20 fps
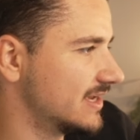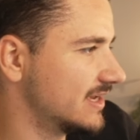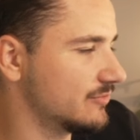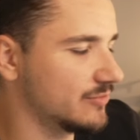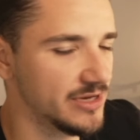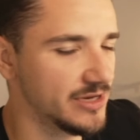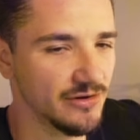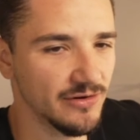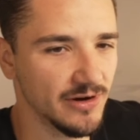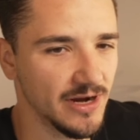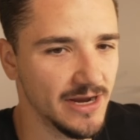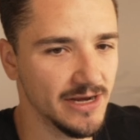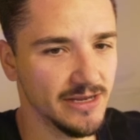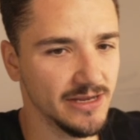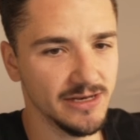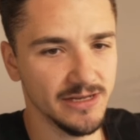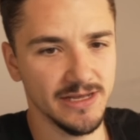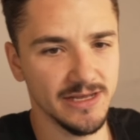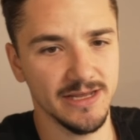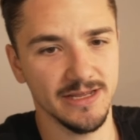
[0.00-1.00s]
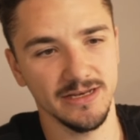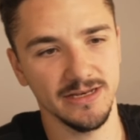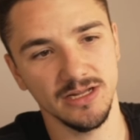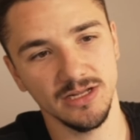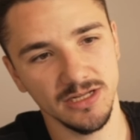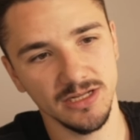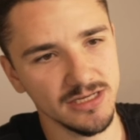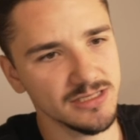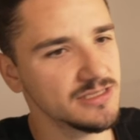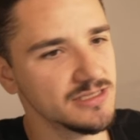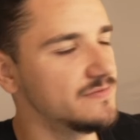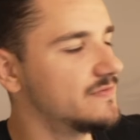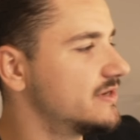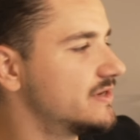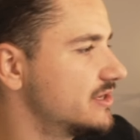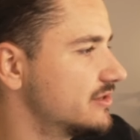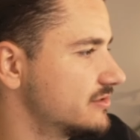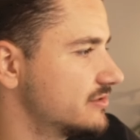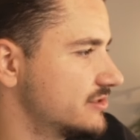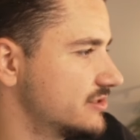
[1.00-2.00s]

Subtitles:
that we created in last video,